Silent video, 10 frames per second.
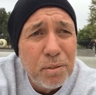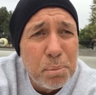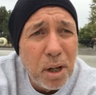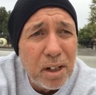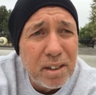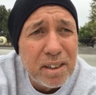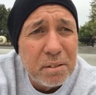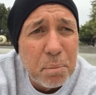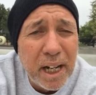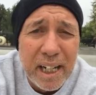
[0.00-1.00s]

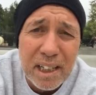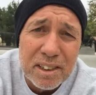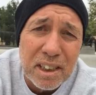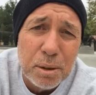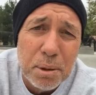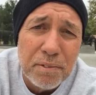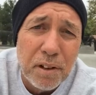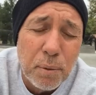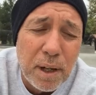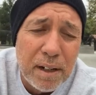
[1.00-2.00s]
remodeling my house a little bit
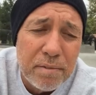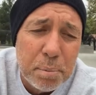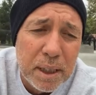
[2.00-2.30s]
for the wife.